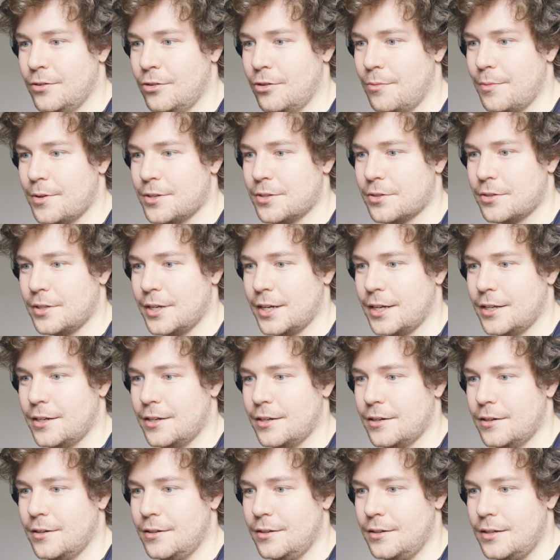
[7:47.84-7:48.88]
Almost looked like
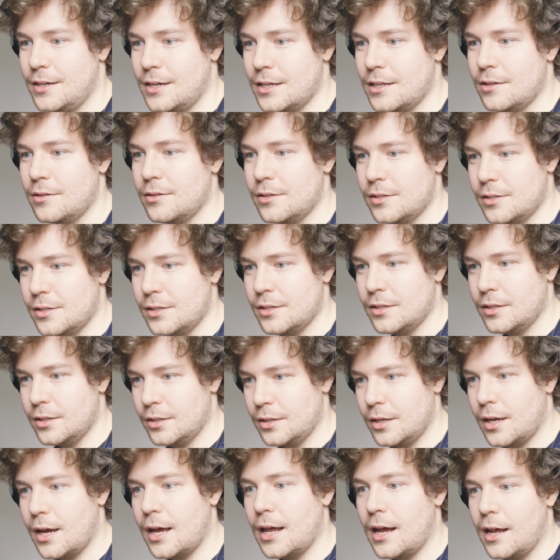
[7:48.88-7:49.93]
it.
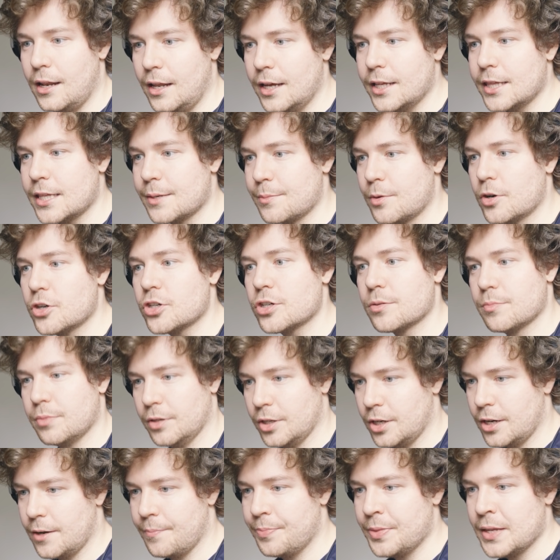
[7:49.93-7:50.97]
I like the motion
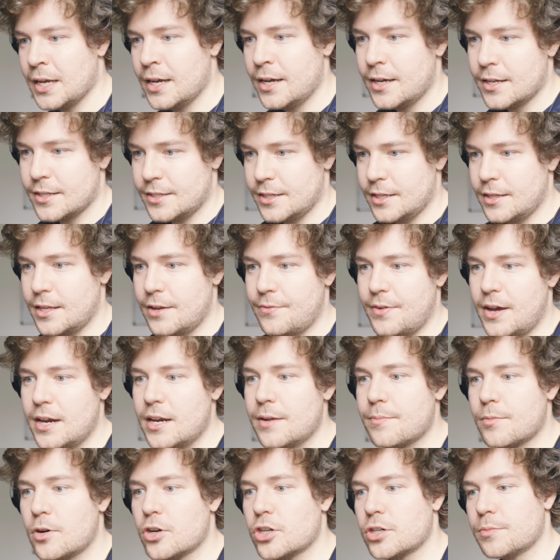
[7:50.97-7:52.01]
blur. See, they've
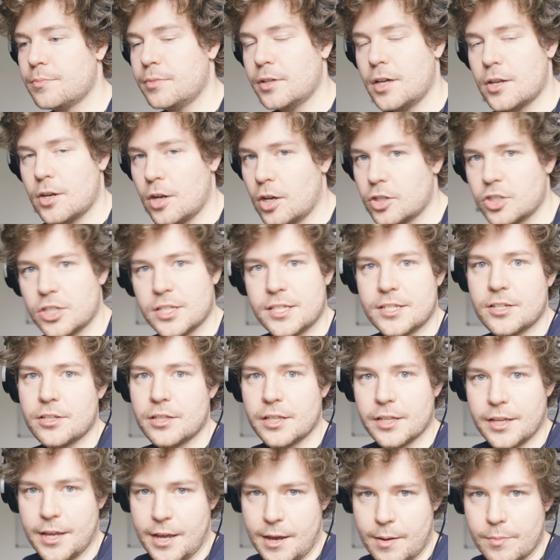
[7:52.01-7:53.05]
added motion blur not just to
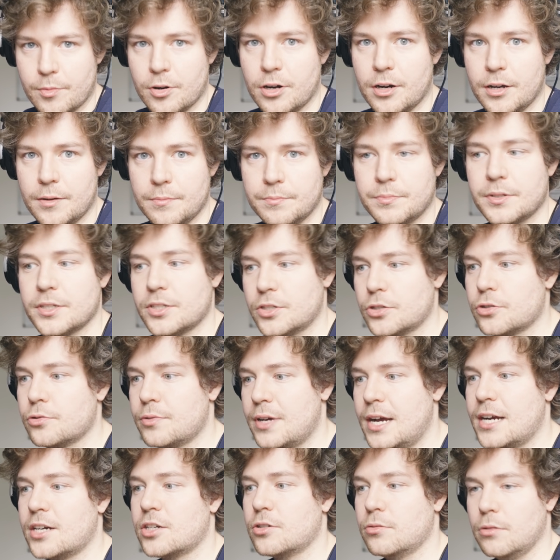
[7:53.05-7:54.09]
the camera, but to
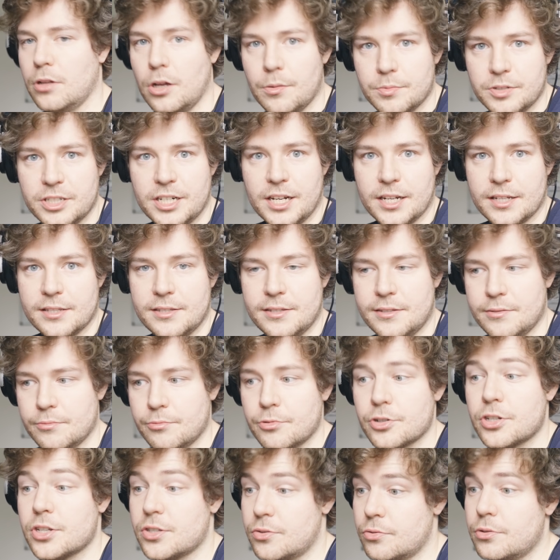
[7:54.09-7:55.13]
actual objects,
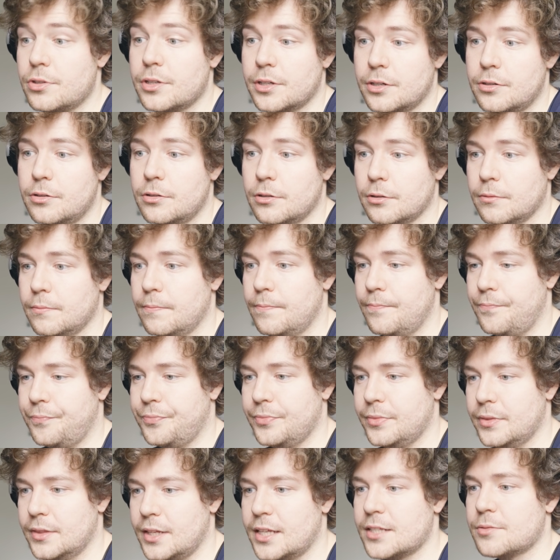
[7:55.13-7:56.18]
which is really cool.
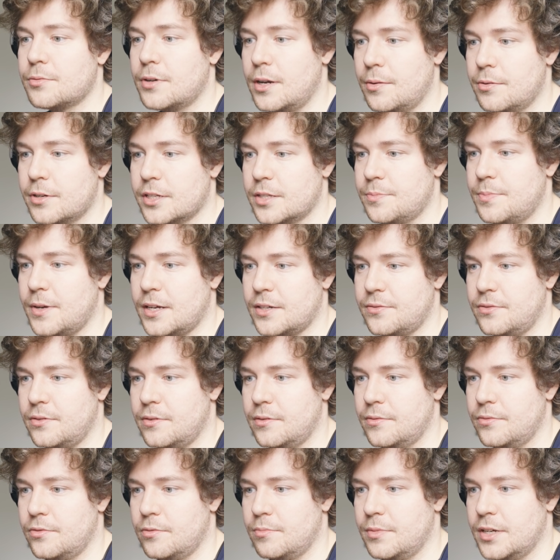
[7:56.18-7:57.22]
That's what I would expect
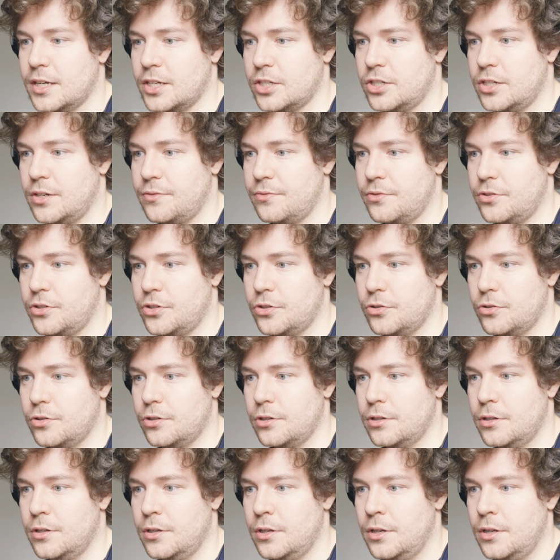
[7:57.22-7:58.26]
from next gen for sure.